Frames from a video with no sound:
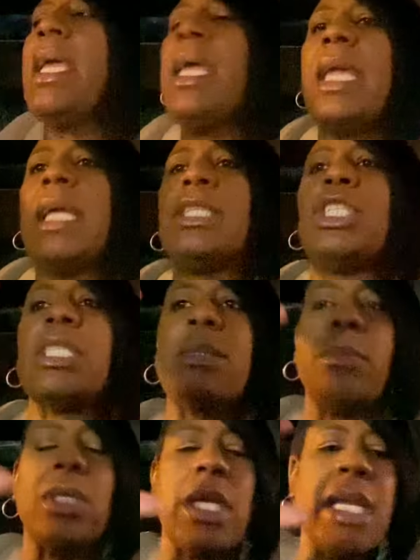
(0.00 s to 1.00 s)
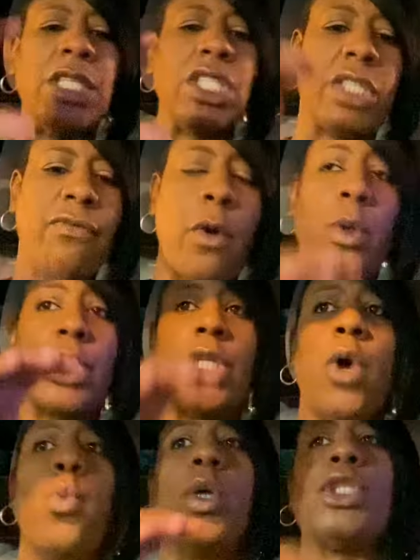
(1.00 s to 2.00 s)
and just and just focus
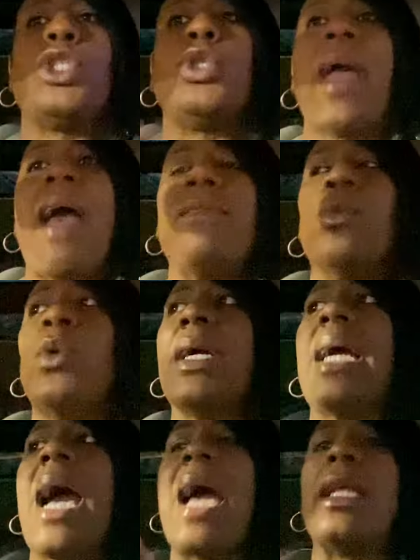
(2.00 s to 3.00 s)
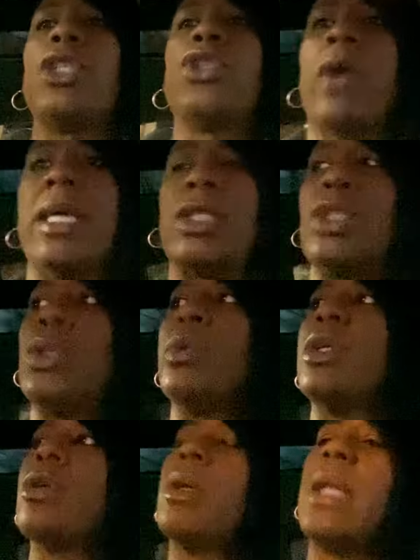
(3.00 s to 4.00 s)
on what you have and what God is trying to do
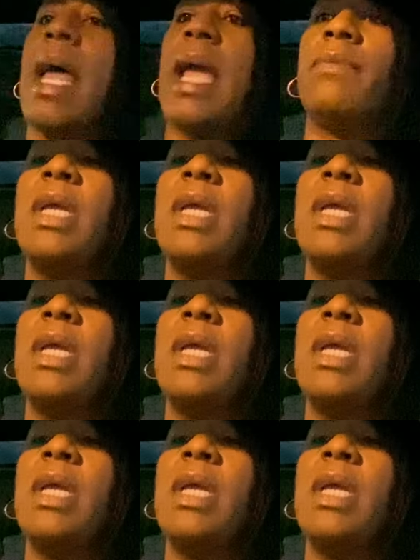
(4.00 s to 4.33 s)
in your life.